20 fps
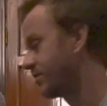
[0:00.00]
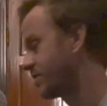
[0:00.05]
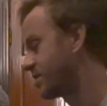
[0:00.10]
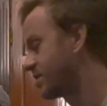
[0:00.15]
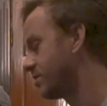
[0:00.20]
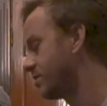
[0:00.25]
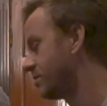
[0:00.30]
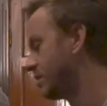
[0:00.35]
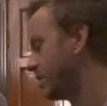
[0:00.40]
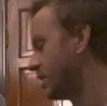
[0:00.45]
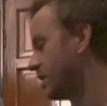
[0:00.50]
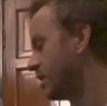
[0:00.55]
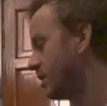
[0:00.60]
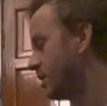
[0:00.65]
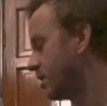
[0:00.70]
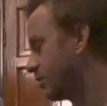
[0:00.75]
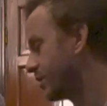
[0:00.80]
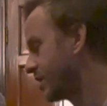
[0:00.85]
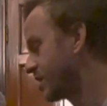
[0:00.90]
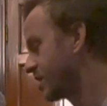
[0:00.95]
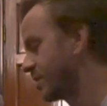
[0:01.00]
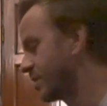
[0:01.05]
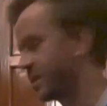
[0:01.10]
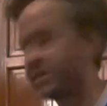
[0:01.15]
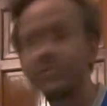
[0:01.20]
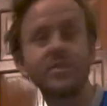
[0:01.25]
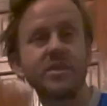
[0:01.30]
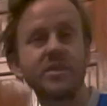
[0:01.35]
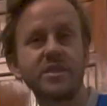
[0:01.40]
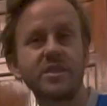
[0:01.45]
so we expect a
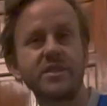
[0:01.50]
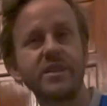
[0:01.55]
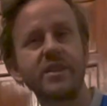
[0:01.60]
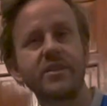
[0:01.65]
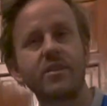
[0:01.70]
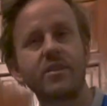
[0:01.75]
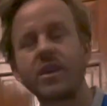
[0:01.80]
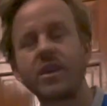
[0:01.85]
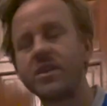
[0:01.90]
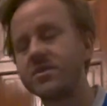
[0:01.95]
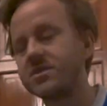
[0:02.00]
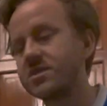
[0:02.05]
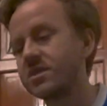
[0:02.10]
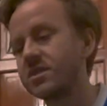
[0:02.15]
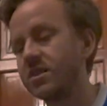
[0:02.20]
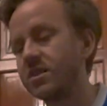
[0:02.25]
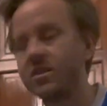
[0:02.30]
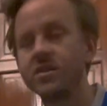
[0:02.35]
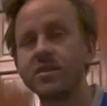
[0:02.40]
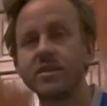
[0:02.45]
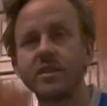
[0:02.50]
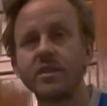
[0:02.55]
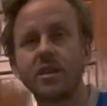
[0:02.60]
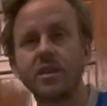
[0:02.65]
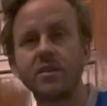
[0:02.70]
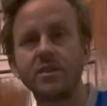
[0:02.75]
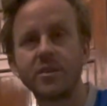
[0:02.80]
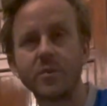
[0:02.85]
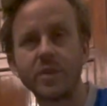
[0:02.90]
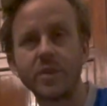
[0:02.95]
busy day at our house on the
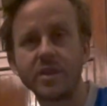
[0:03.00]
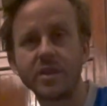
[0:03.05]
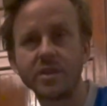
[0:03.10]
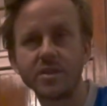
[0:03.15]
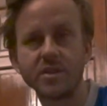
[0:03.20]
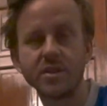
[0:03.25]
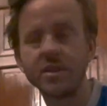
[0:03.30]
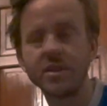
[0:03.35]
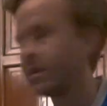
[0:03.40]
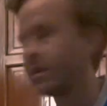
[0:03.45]
holiday weekend,